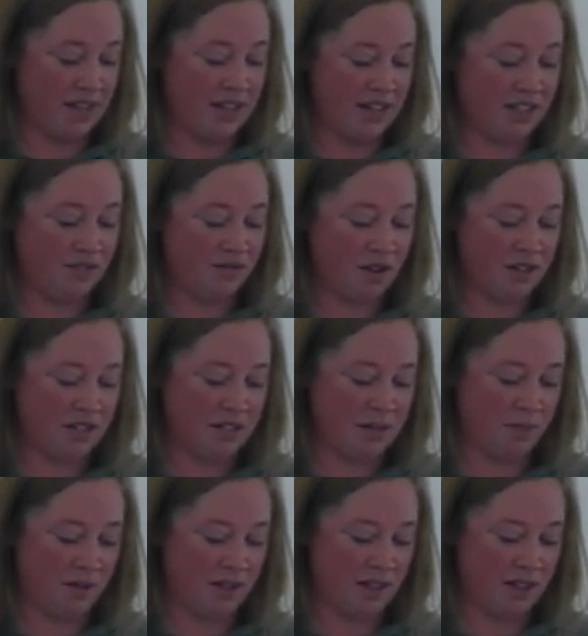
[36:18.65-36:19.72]
It is far
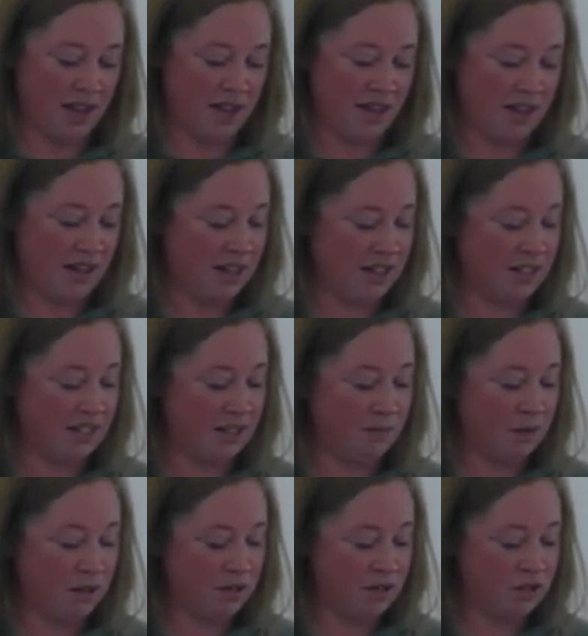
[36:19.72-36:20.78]
deeper than that. It is a
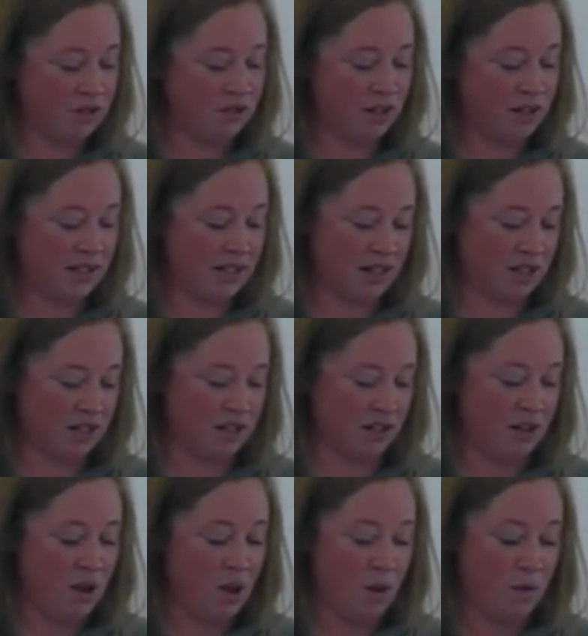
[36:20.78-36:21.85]
spiritual
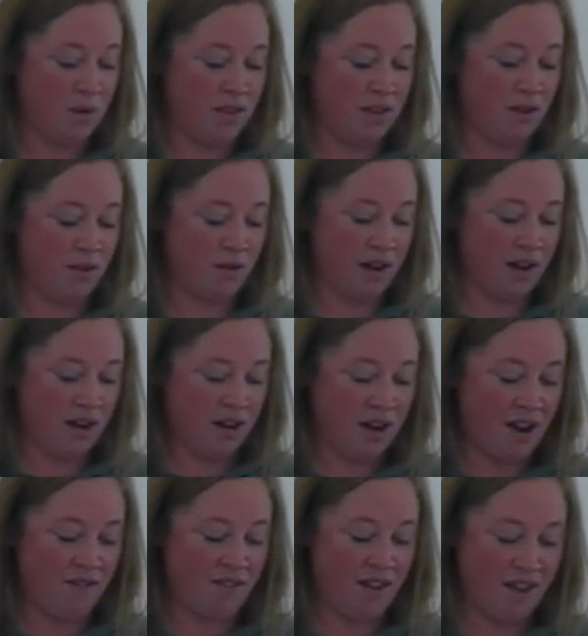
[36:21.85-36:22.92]
transaction with the creator
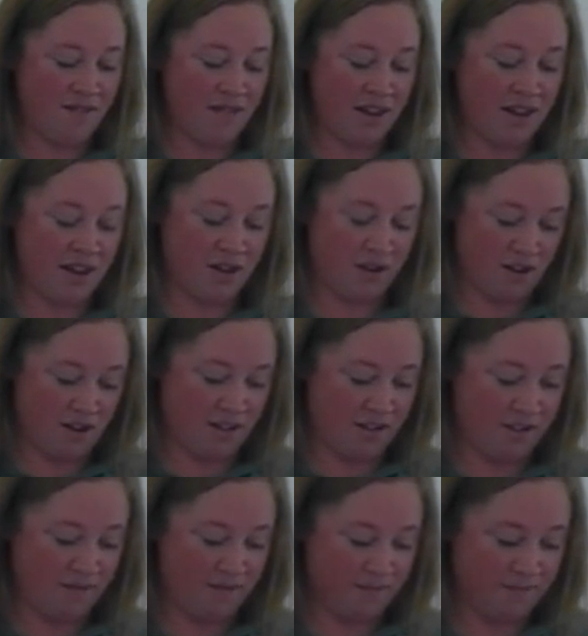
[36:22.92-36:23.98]
of heaven and earth.